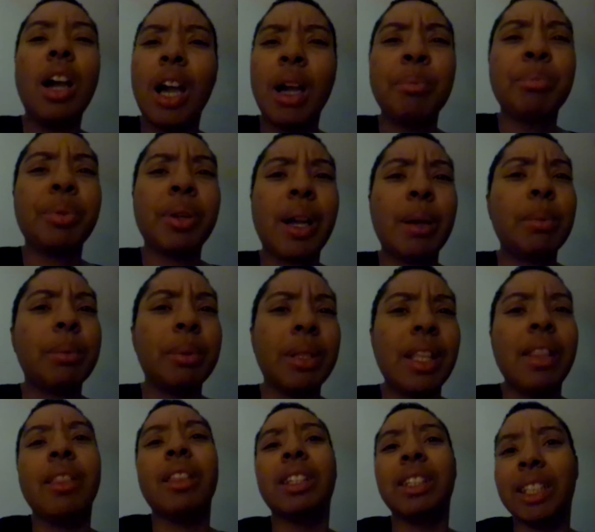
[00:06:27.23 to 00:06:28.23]
I'm
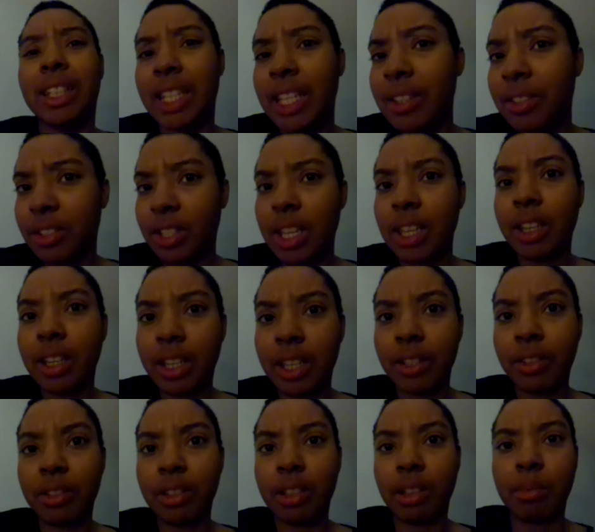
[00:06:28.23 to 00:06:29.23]
probably the least
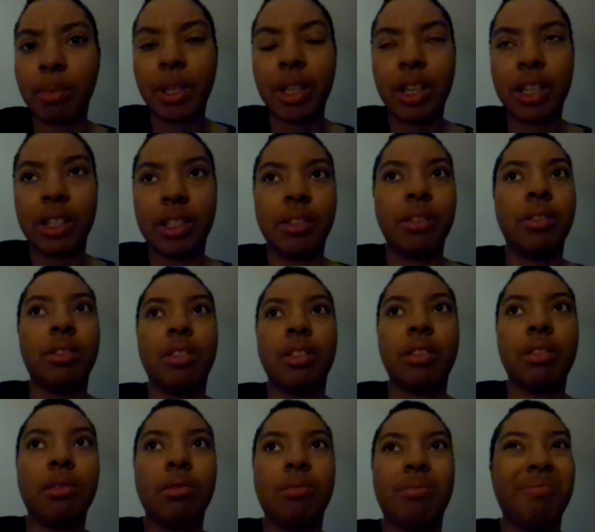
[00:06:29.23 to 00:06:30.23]
hedonistic
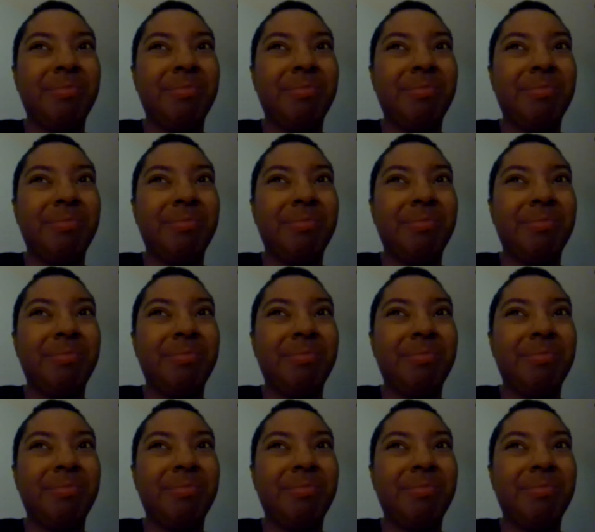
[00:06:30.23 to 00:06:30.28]
because